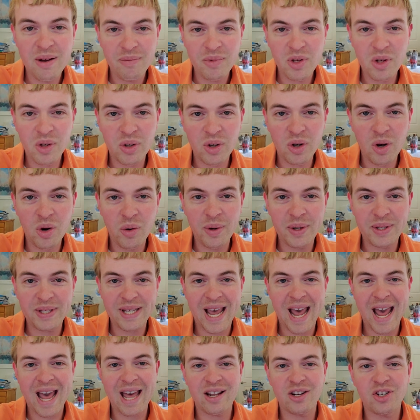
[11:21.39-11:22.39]
you could always
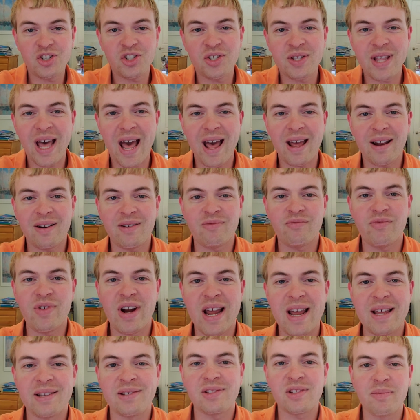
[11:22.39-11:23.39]
hedge that
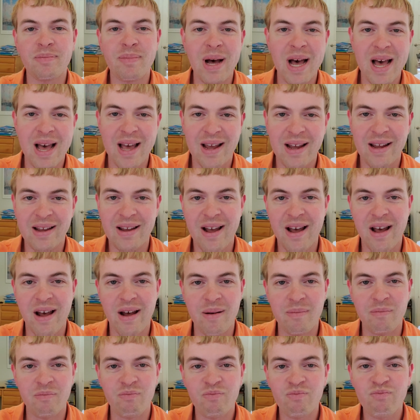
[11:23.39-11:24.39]
risk
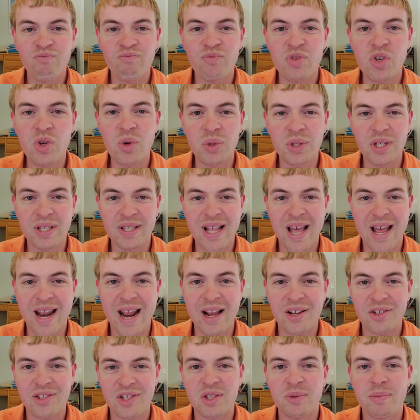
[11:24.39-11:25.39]
by using
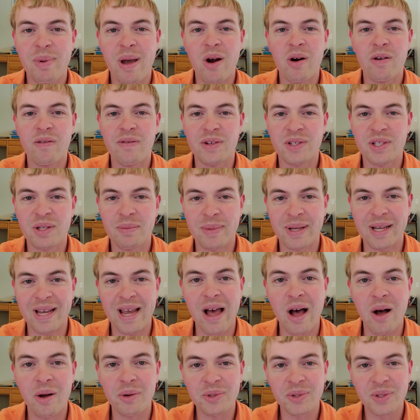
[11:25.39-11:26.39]
that excess power for something
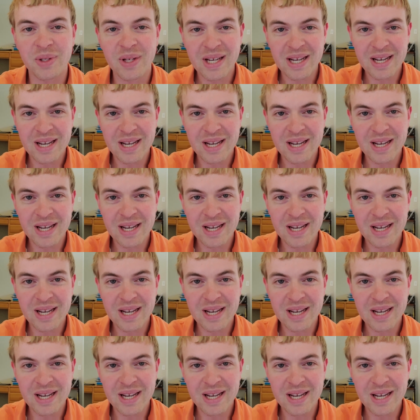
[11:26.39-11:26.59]
else.